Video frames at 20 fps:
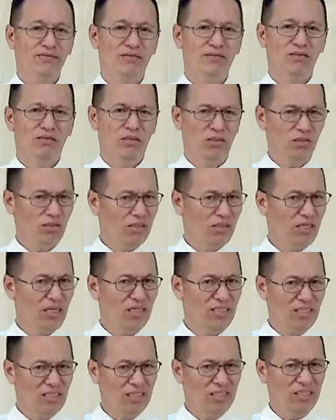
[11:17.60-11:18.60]
Or
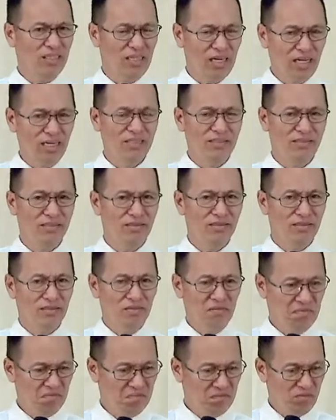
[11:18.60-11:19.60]
can God
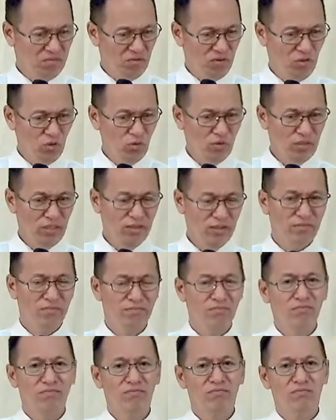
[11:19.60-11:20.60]
do it
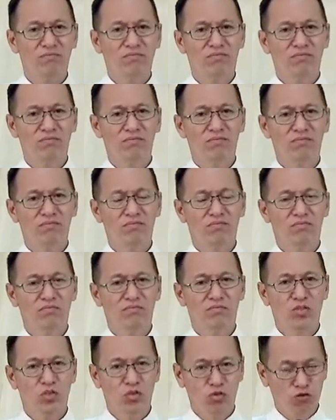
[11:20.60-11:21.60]

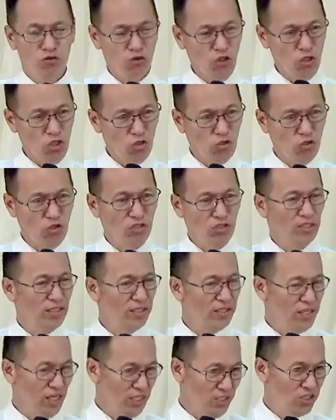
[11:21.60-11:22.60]
continuously,
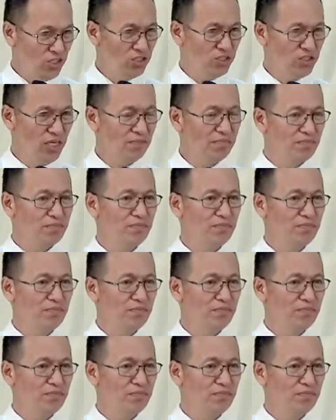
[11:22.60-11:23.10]
non-stop?